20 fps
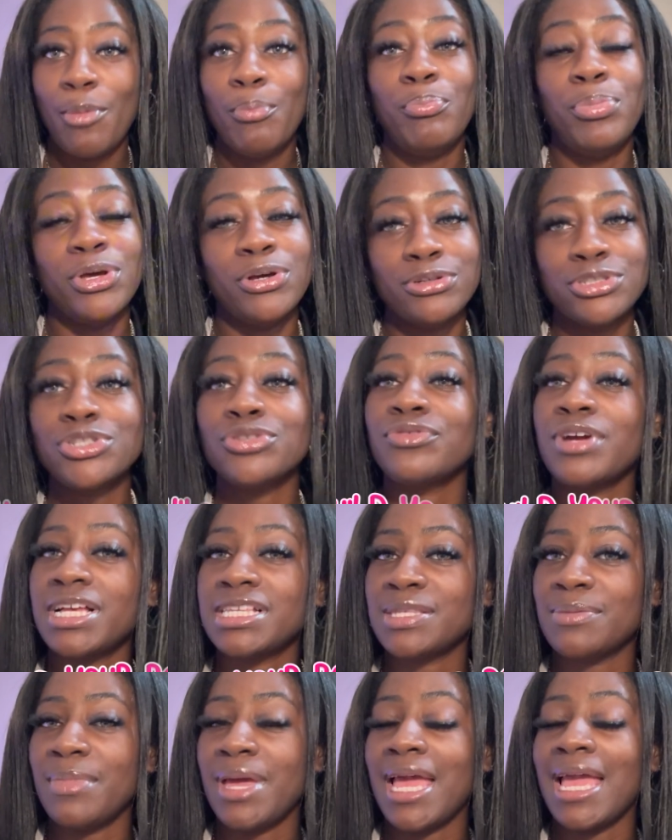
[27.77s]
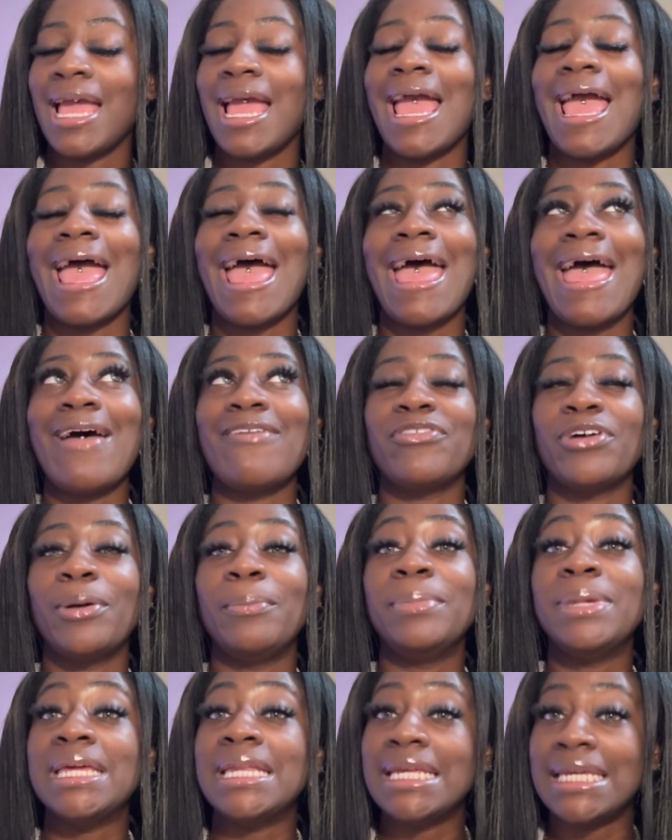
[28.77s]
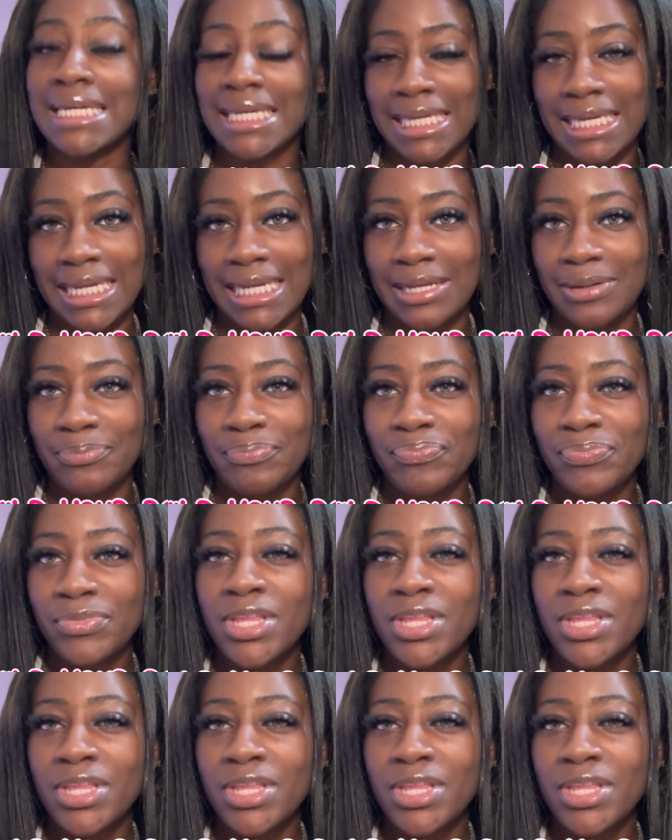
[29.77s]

Build your resume and have a media kit.